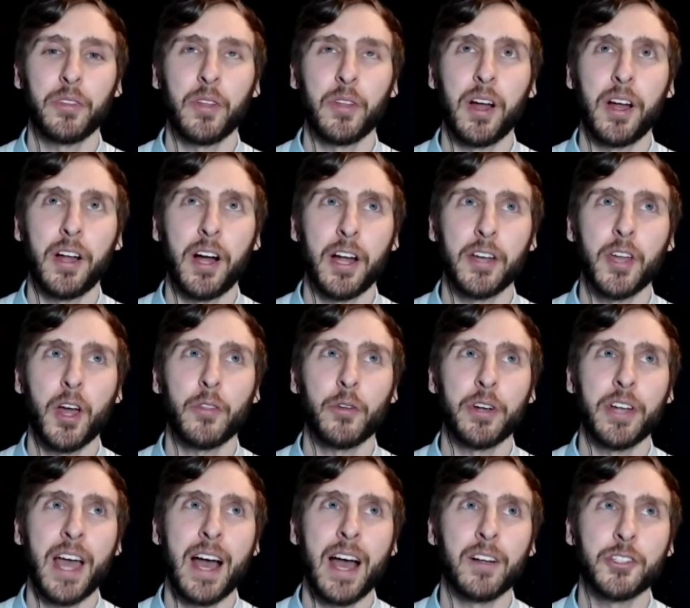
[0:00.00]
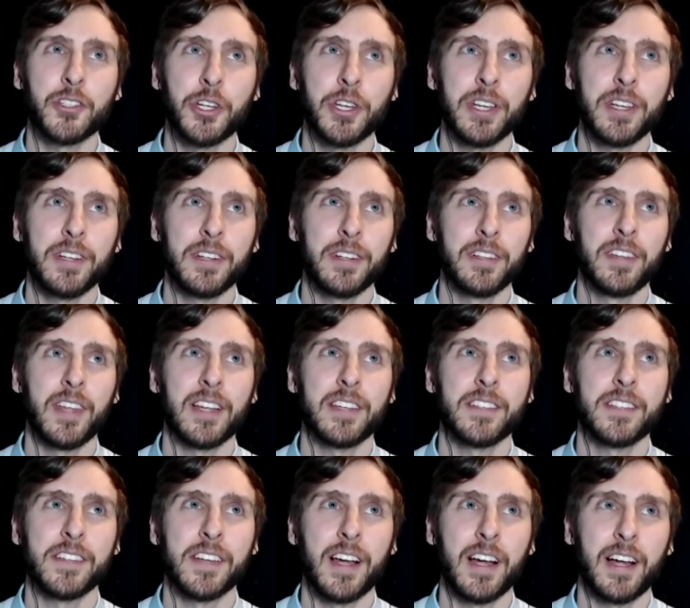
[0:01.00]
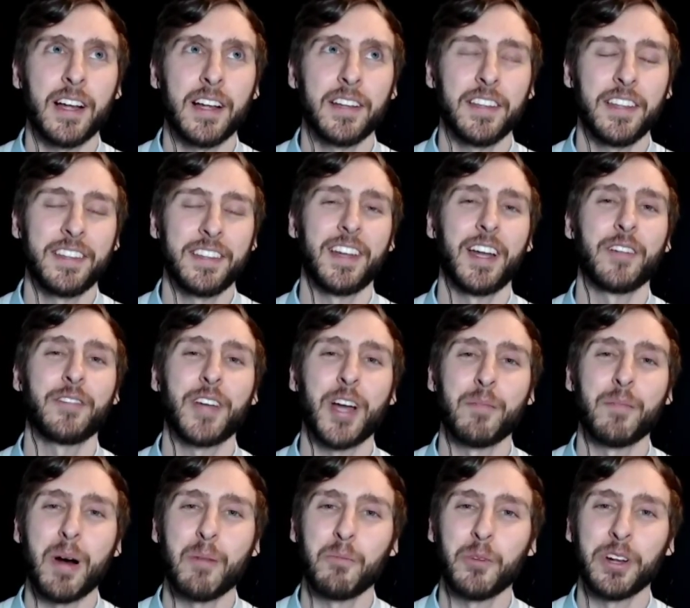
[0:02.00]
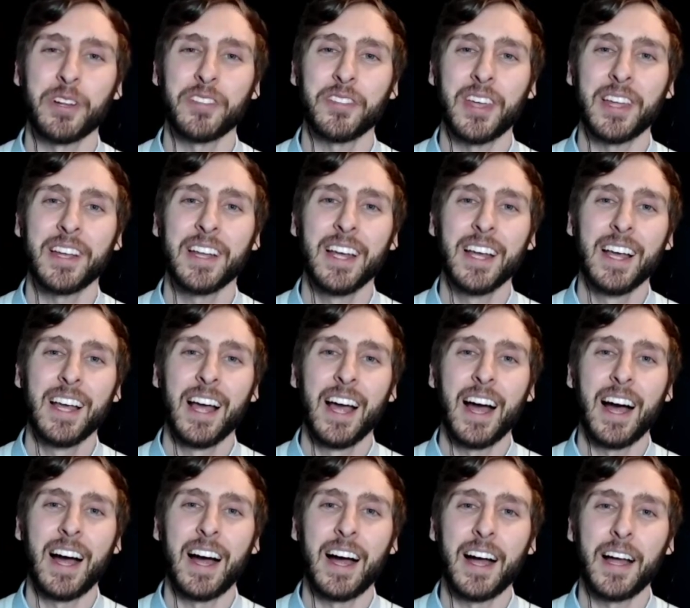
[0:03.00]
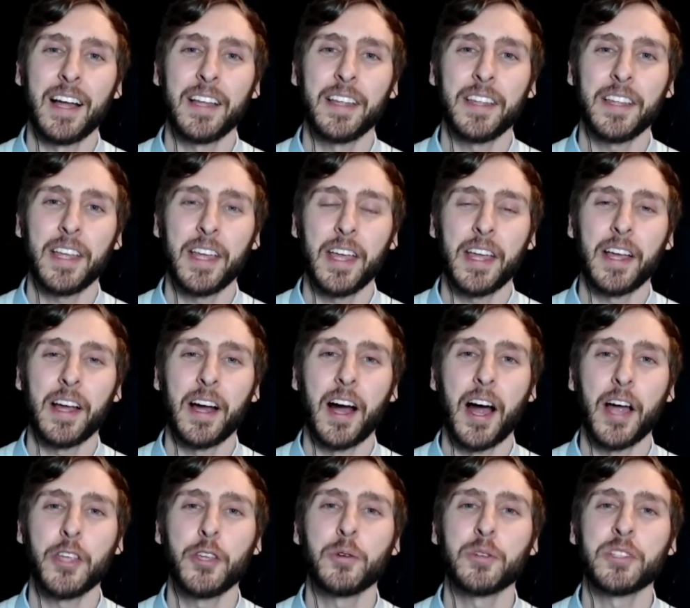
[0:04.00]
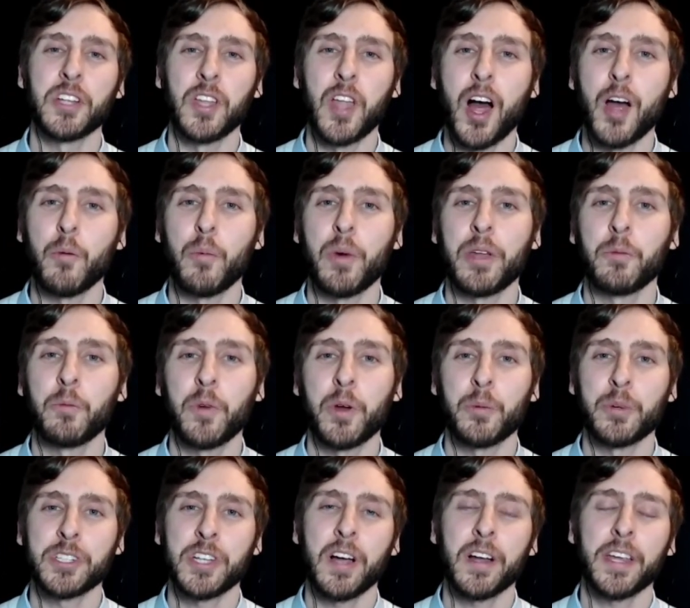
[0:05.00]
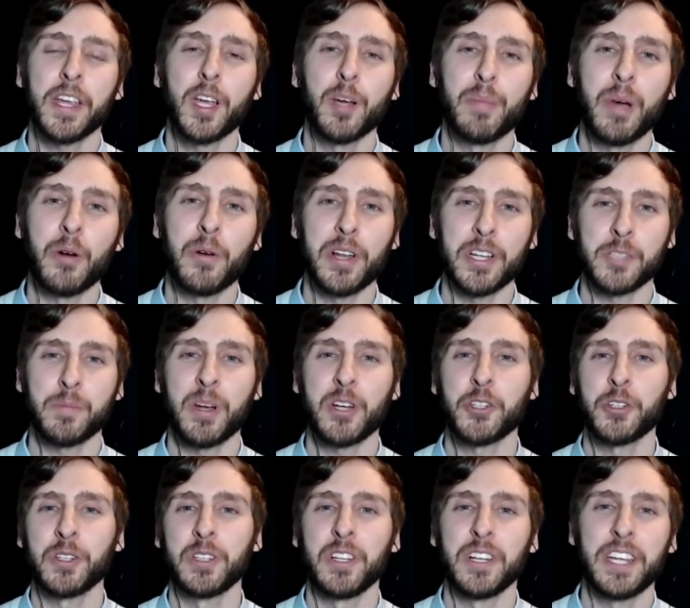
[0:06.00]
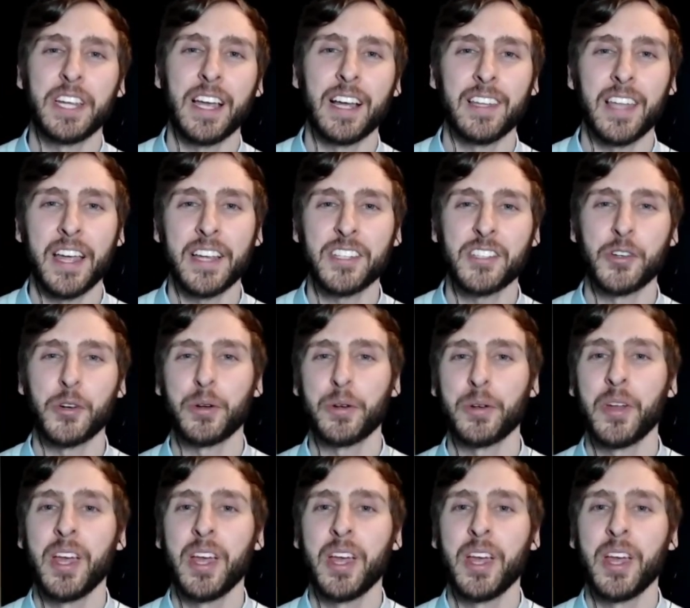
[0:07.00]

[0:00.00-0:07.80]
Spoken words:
another analogy that I've come up with that I use a lot when we're talking about, especially looking at like certain